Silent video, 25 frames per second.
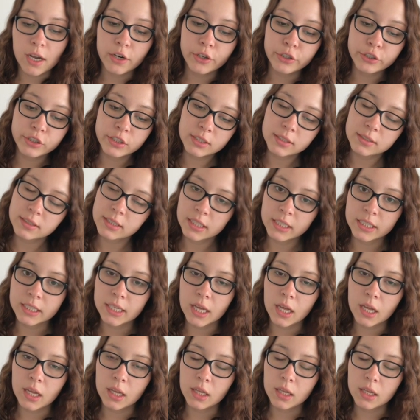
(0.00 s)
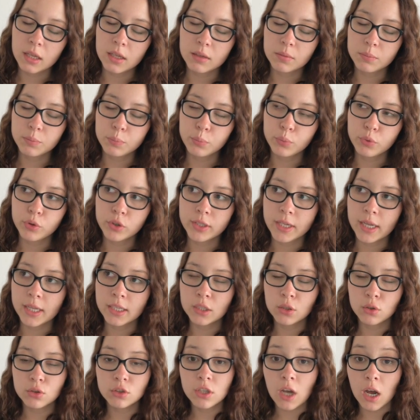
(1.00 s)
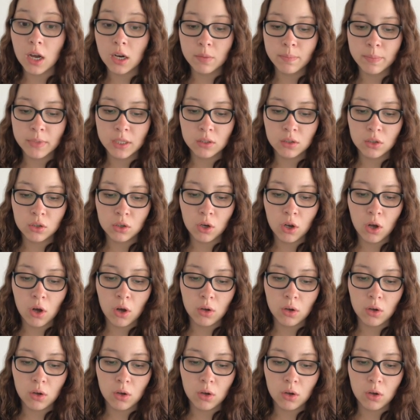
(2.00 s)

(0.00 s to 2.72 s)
Argentina put a new document